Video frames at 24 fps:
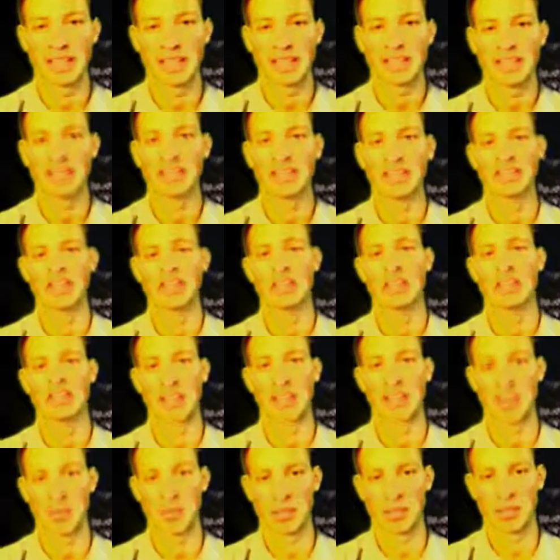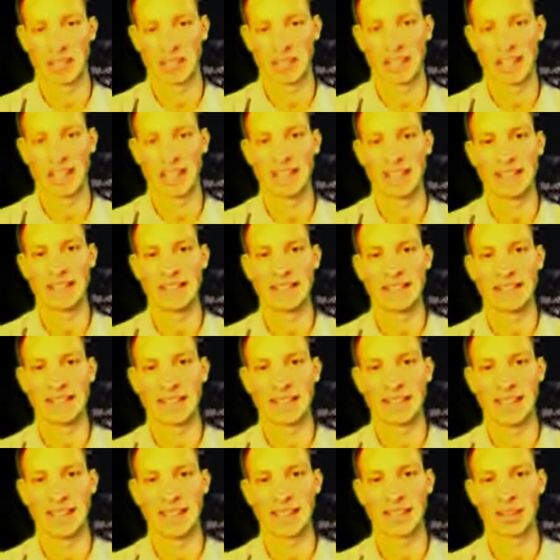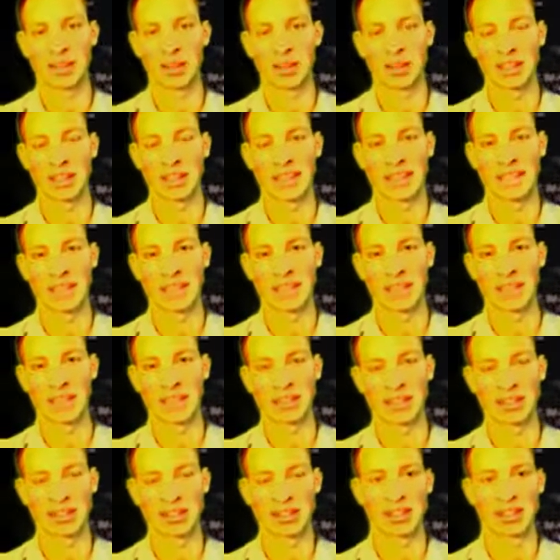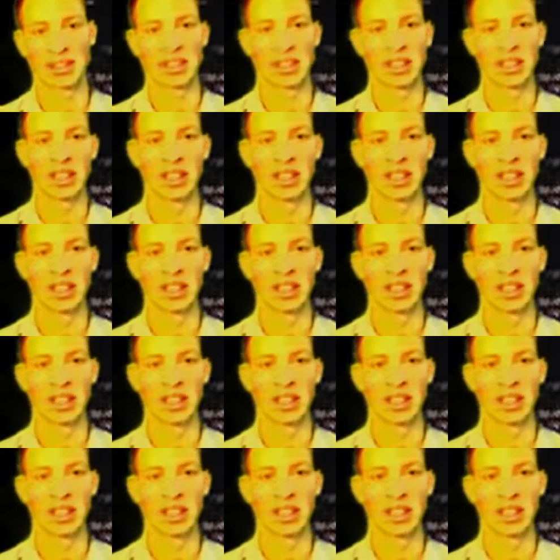to eat and the different supplements that I needed to take in order to gain muscle.